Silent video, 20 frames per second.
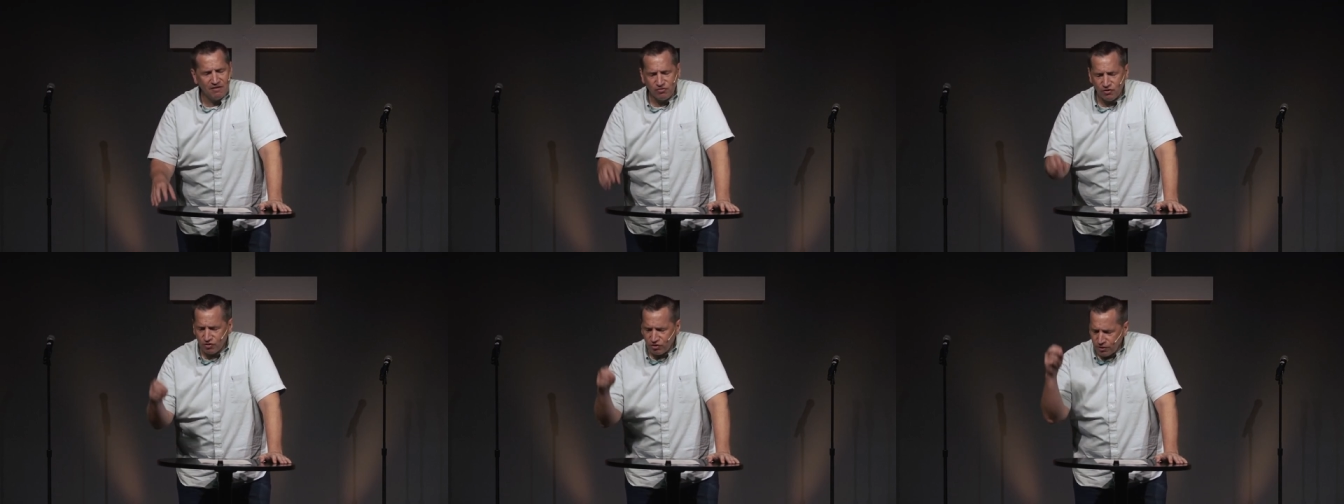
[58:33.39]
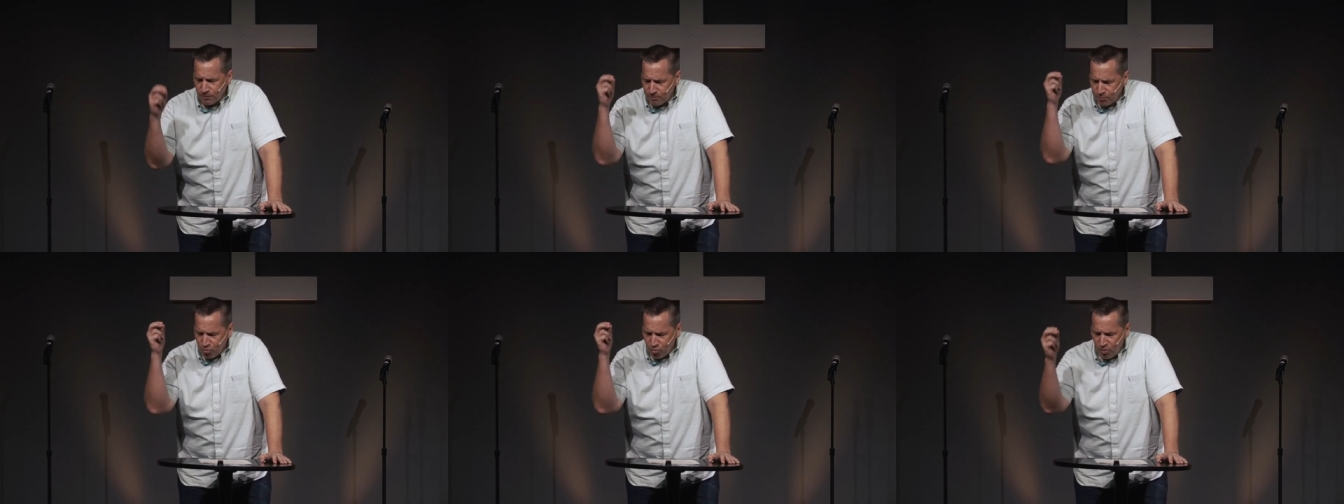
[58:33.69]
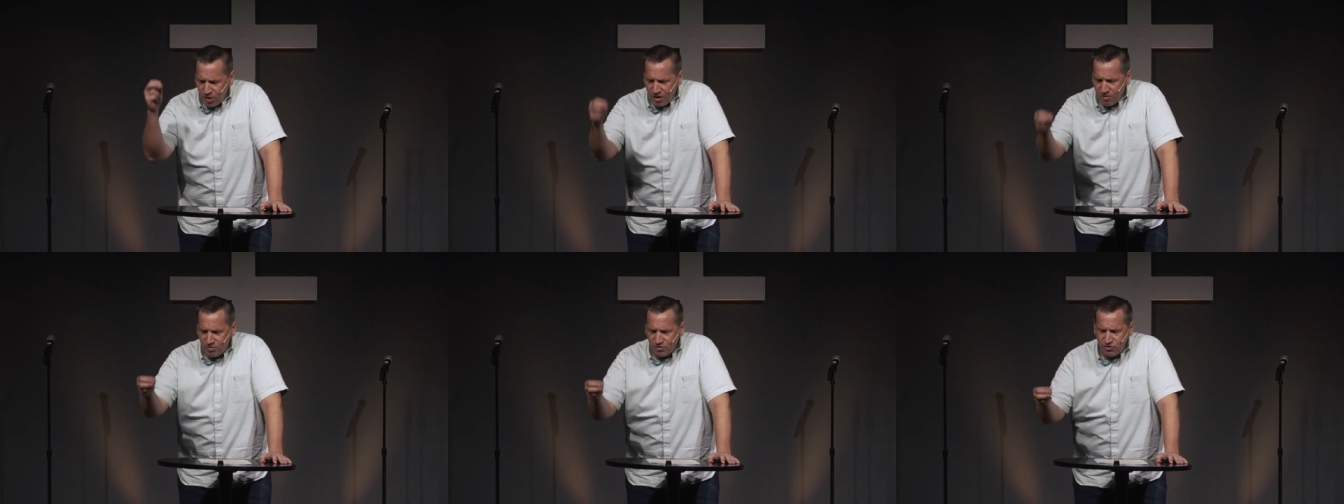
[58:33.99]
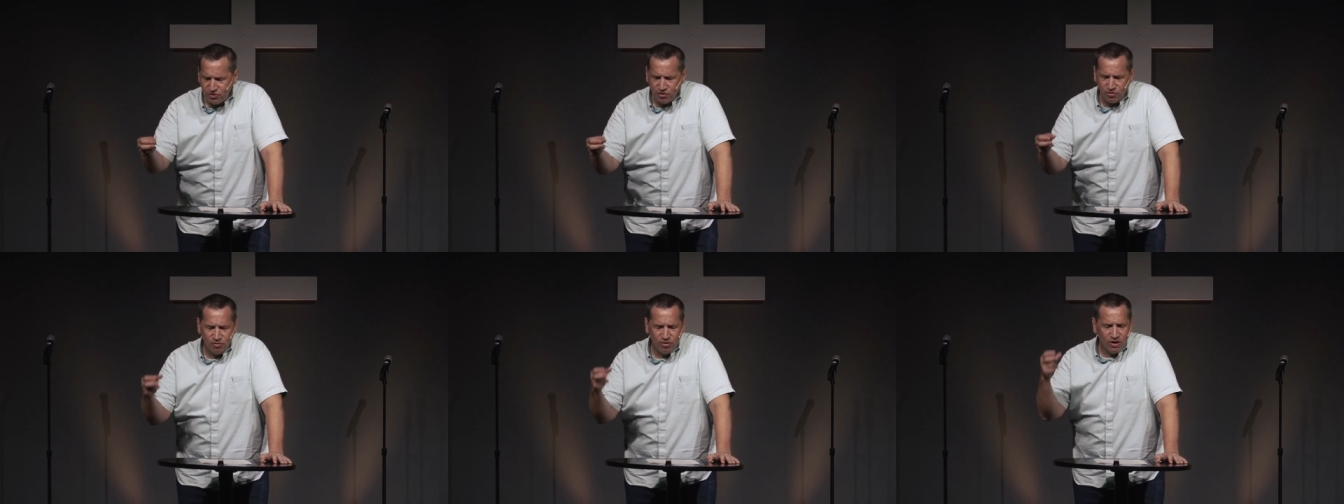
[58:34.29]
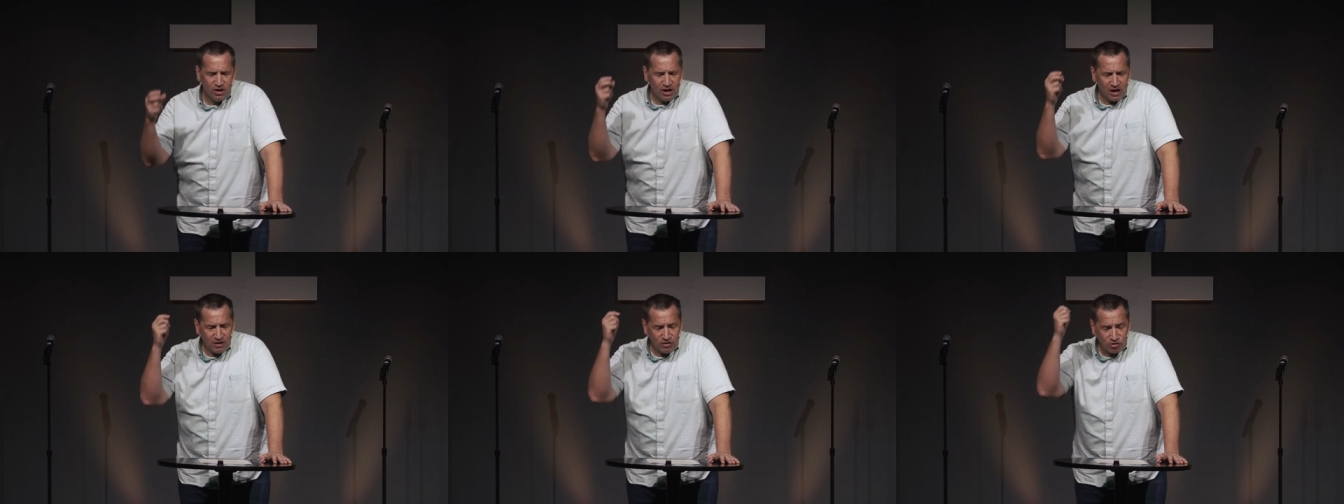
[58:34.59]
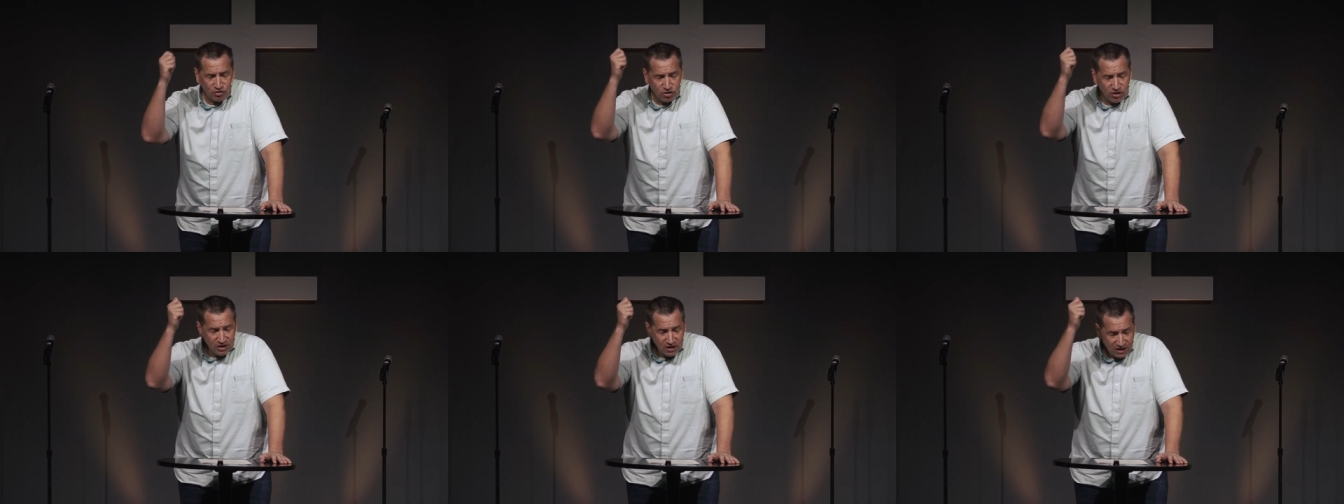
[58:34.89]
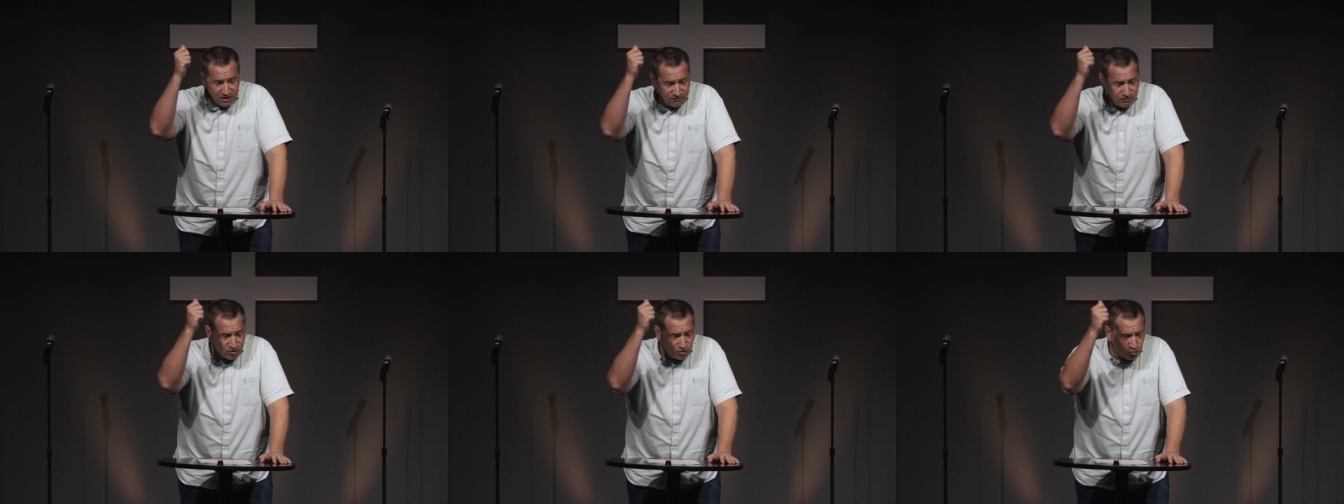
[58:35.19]
They're going to pray with you and they're going to
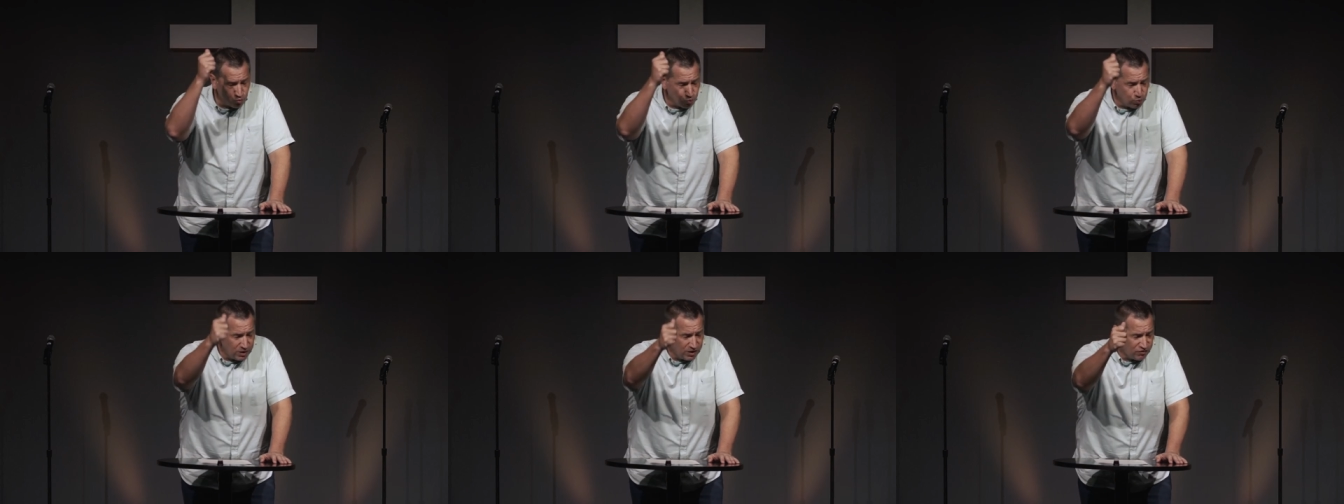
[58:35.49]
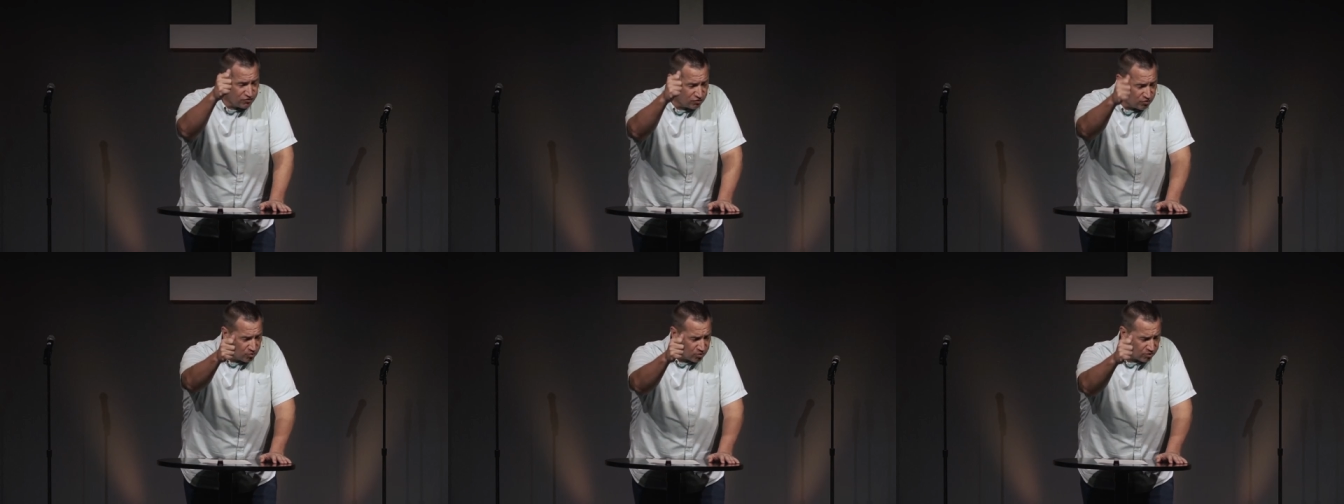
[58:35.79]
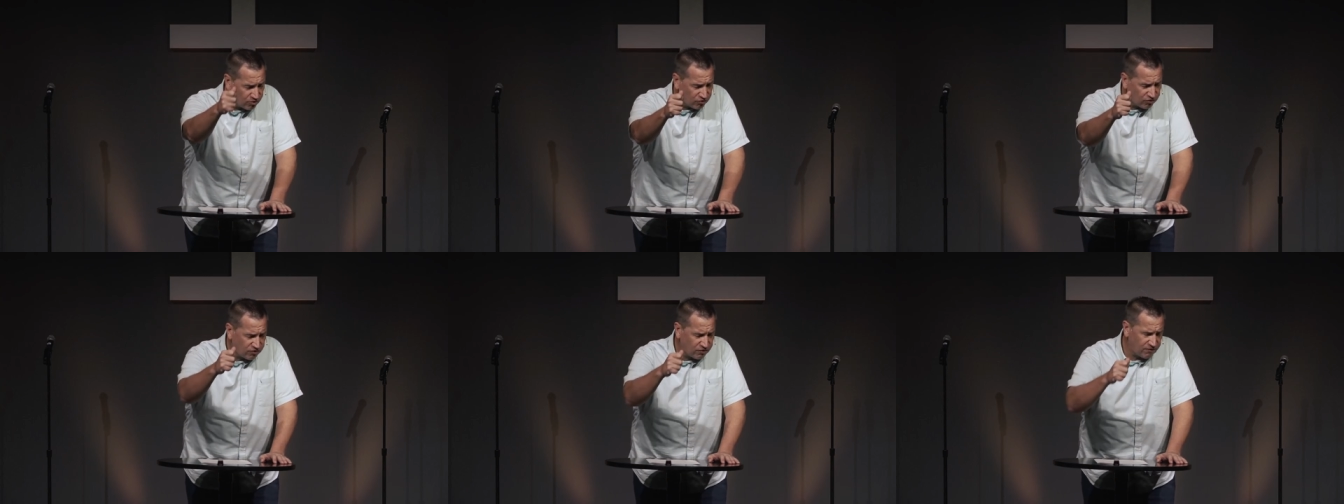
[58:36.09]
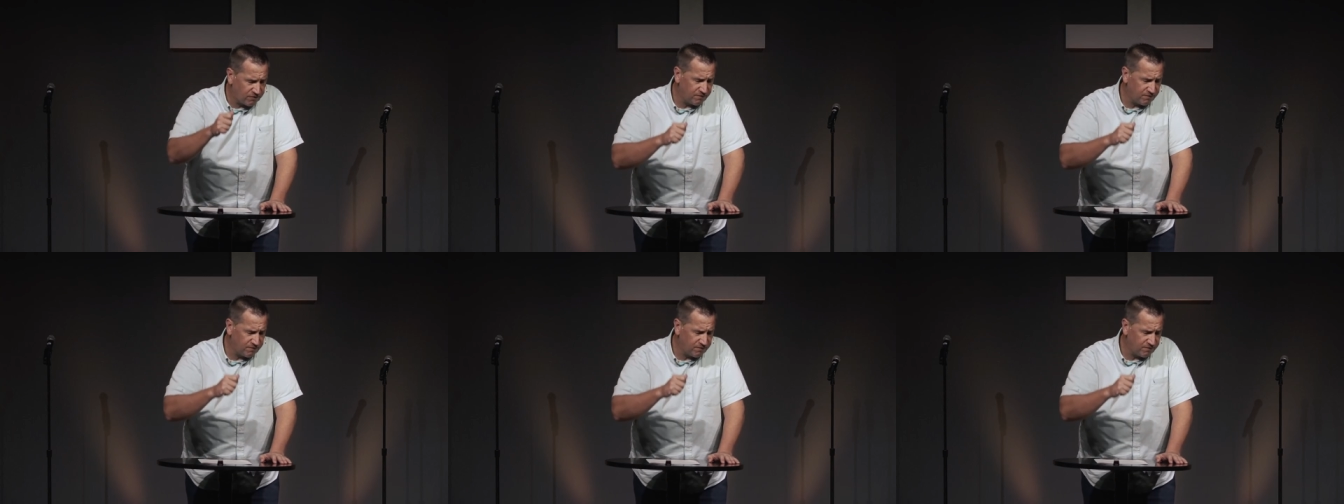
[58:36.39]
give you a resource.